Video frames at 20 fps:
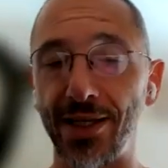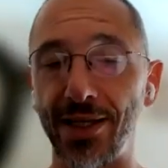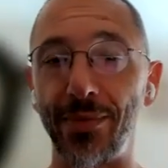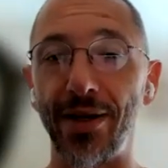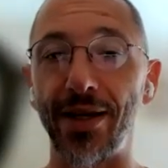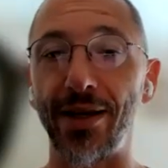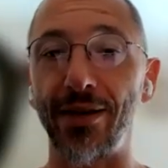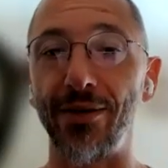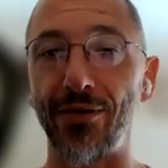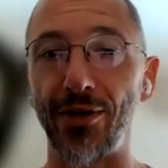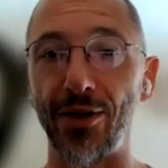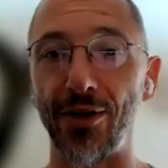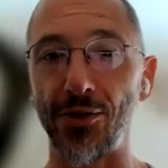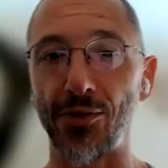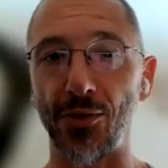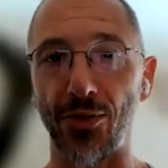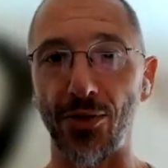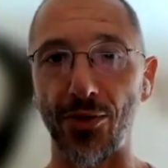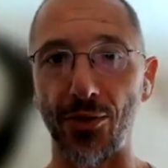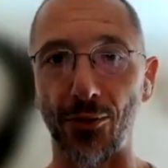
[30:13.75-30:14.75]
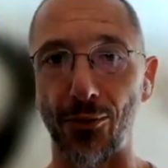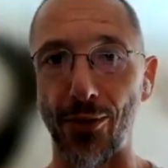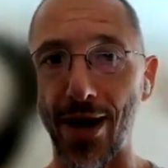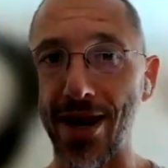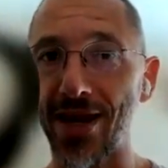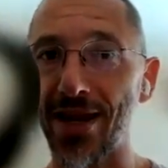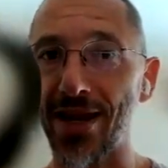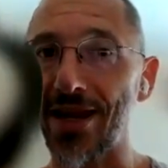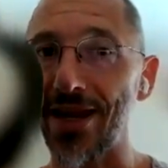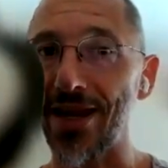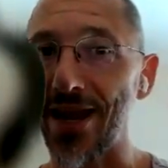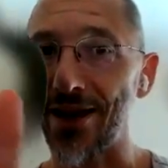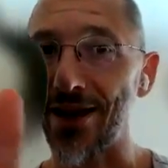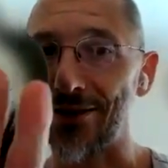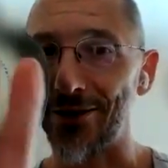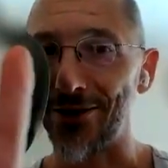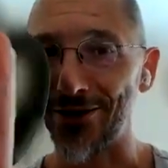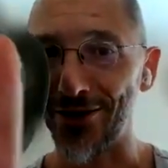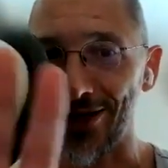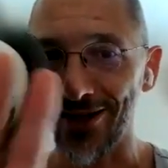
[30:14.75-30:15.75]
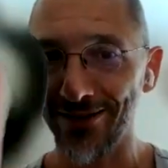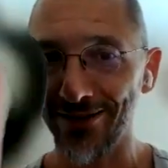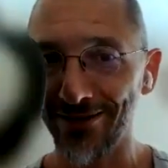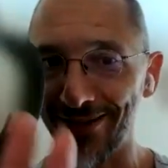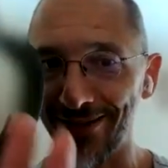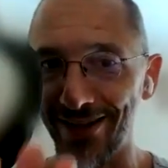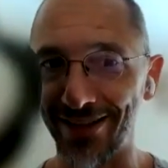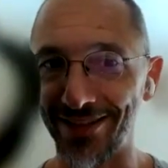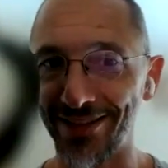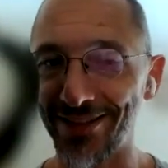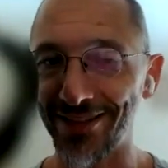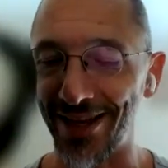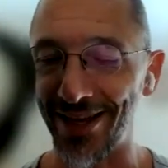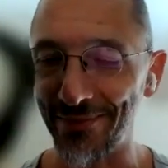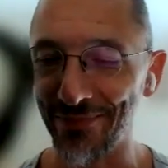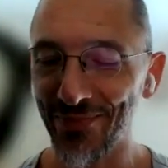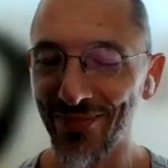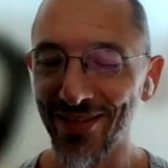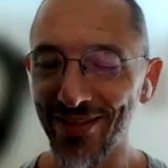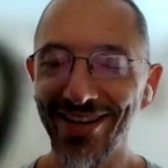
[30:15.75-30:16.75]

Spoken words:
to be confused with Reiki energy, not the same.